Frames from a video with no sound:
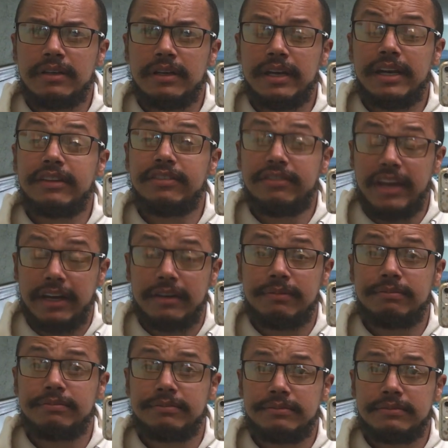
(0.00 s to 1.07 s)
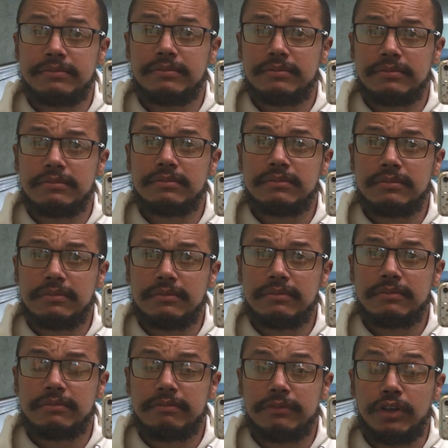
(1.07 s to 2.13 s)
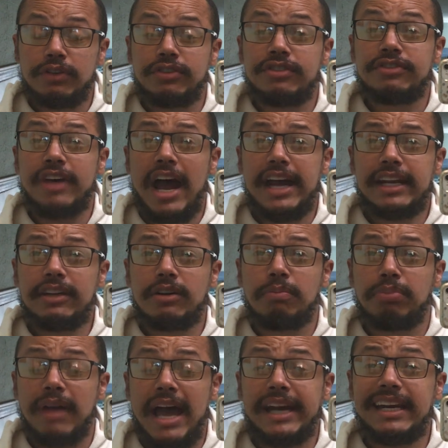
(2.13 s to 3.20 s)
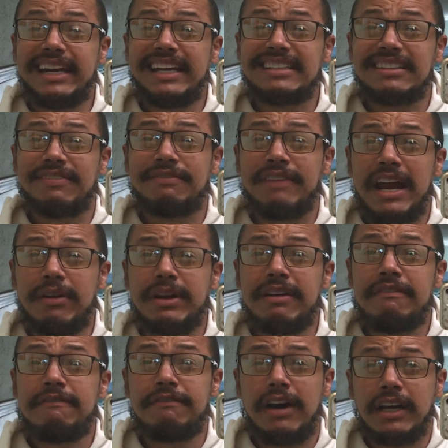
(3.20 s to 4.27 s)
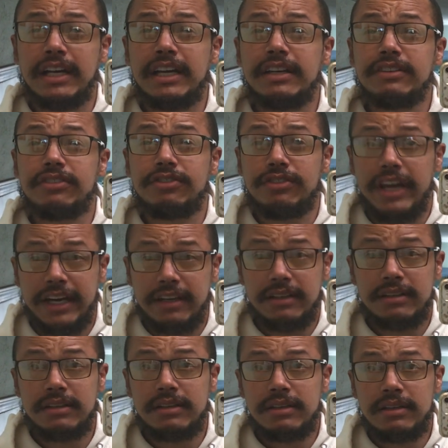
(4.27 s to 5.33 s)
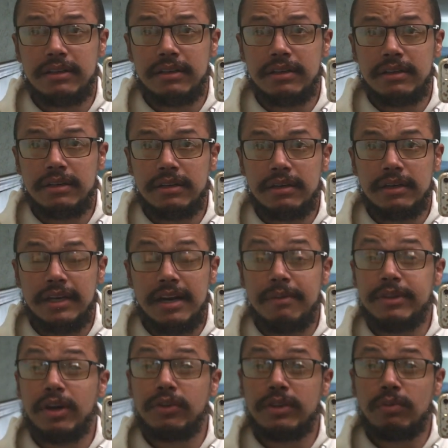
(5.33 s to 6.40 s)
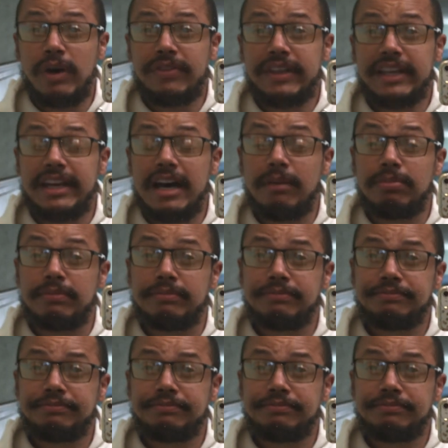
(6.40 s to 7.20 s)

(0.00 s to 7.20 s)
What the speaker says: It is sick. Your society, your planet is very fucking sick. And I'm the only one that can help them.